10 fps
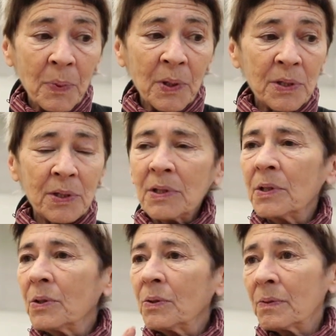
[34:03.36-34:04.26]
puts
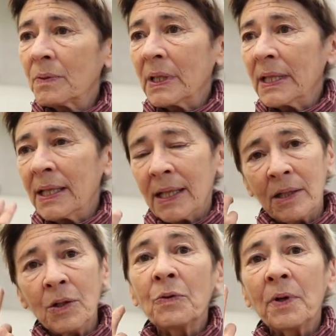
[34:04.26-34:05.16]
you
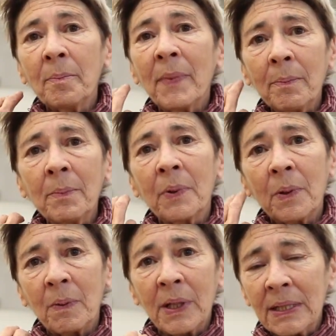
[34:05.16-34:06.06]
you
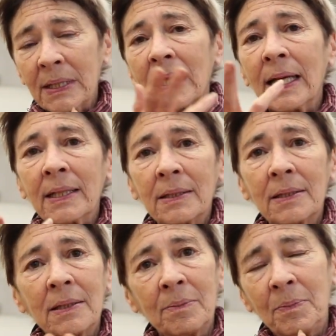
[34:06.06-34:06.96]
remember what it's like
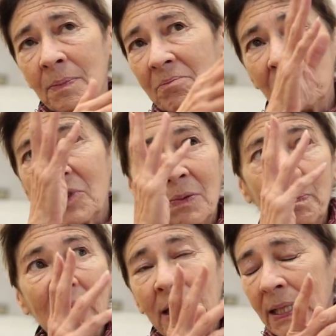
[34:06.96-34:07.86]
to just
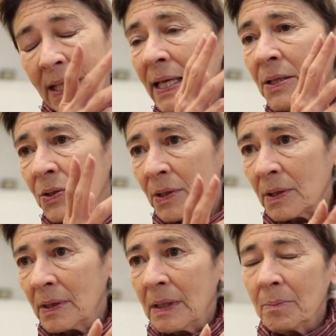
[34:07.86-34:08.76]
be in
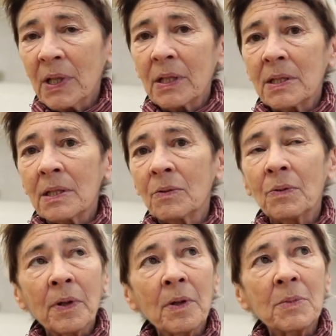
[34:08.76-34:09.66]
nature, because the
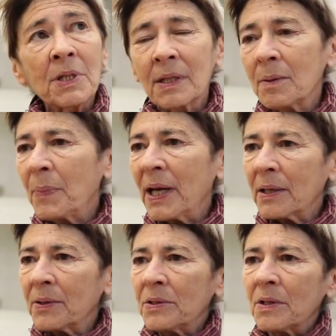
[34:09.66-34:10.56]
rhythms and the
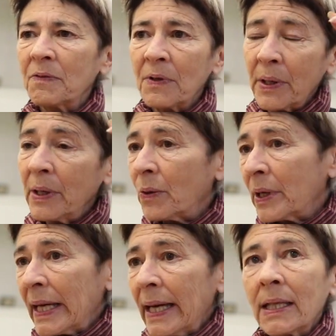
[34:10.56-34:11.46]
patterns are very
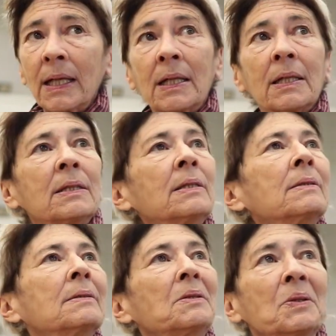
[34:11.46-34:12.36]
organic.
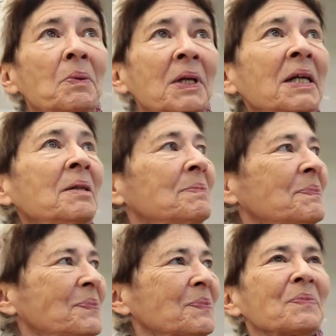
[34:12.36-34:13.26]
The way
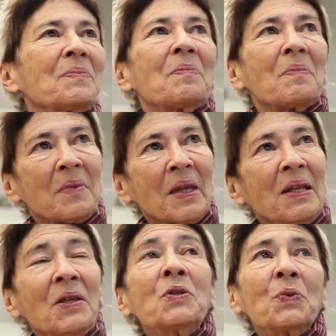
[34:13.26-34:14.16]

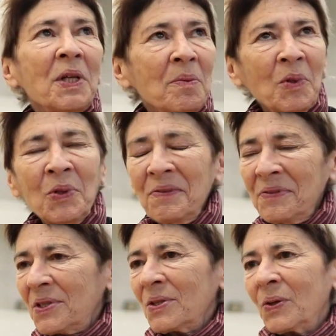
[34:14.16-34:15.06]
the tree
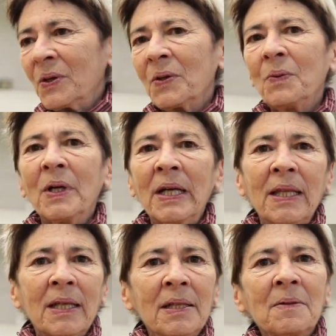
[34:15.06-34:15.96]
moves, or the way
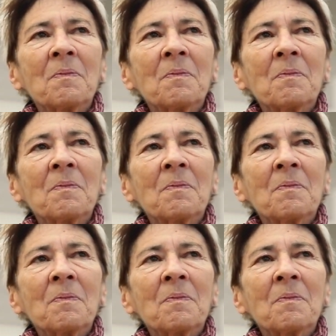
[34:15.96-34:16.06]
the